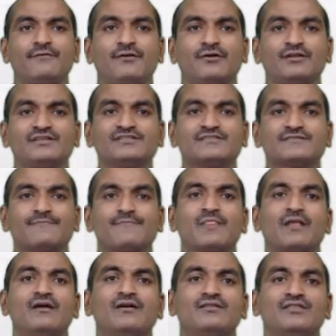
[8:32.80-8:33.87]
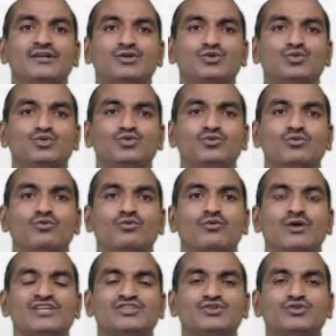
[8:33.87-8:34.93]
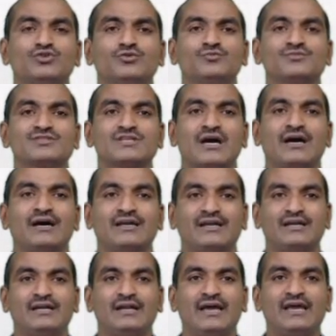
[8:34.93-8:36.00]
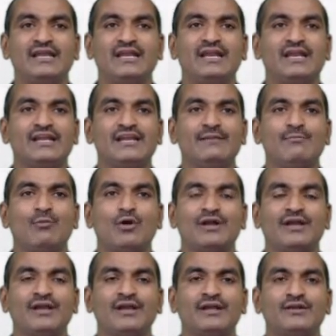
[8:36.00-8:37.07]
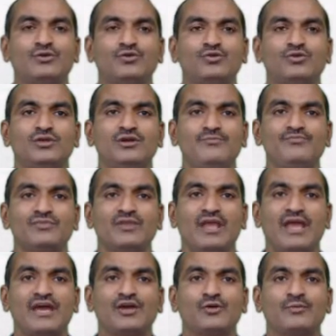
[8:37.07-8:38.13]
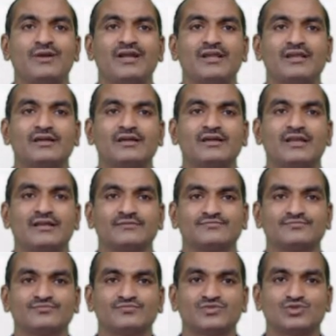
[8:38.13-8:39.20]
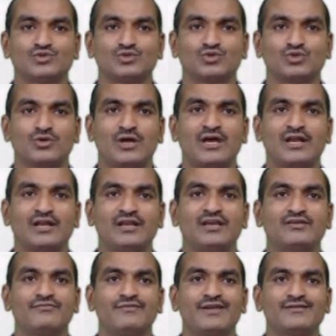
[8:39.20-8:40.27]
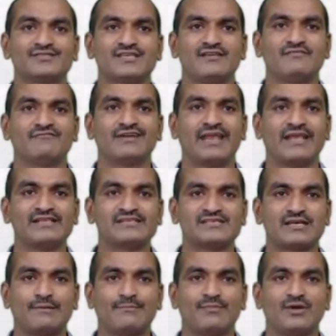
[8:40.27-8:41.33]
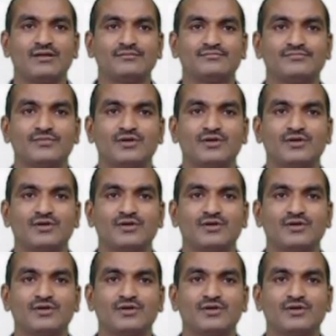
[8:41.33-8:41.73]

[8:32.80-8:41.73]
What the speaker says: phenols, the two OH groups are directly bonded to the aromatic ring. So earlier we have seen one example.